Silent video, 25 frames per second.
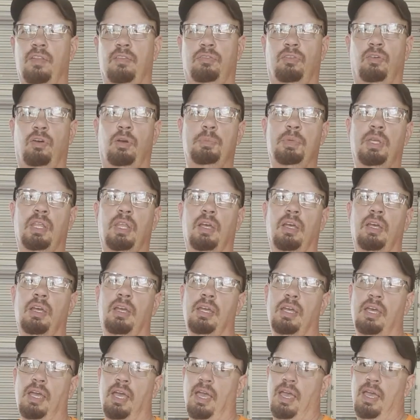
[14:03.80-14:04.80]
formula,
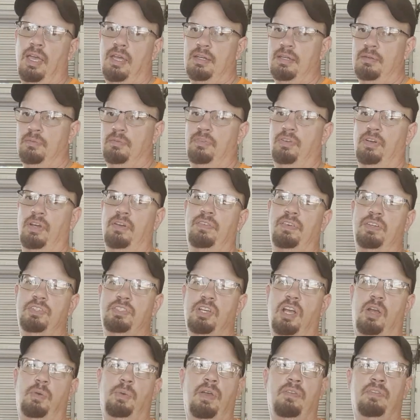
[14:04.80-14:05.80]
and I'm very, very
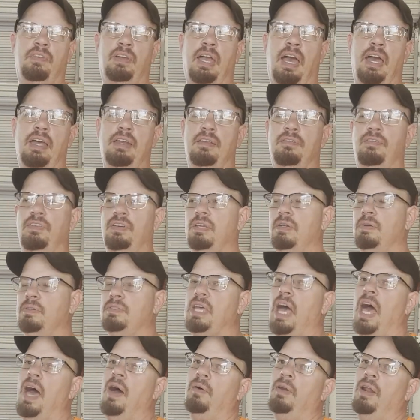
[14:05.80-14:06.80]
sorry we haven't gotten the videos
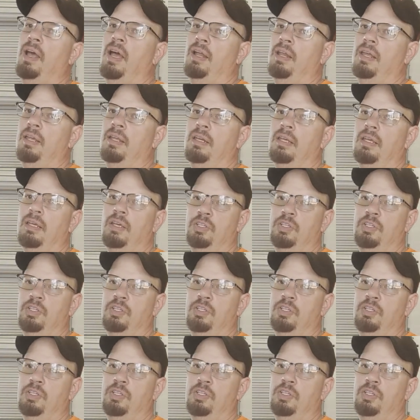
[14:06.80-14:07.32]
out on it.